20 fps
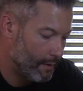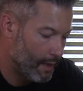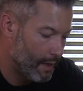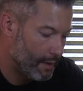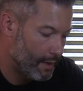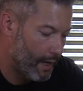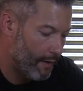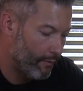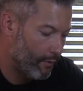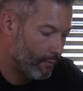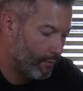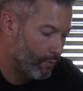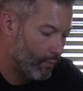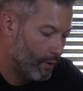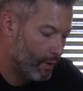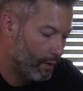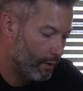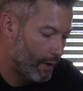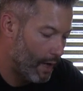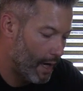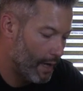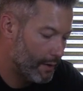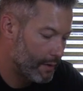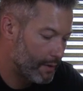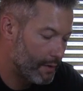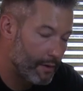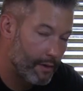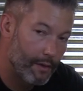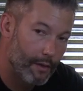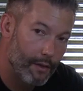does have a real
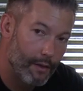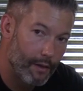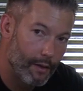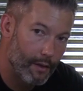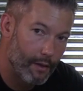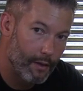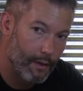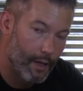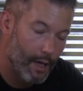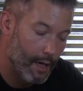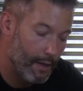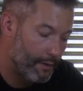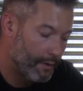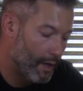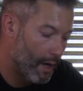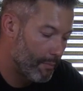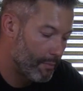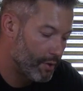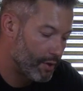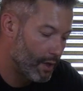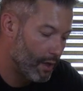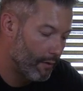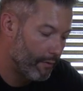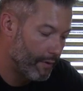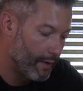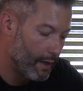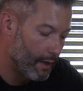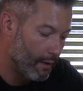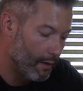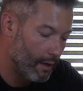nice thumb
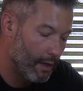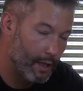shelf here.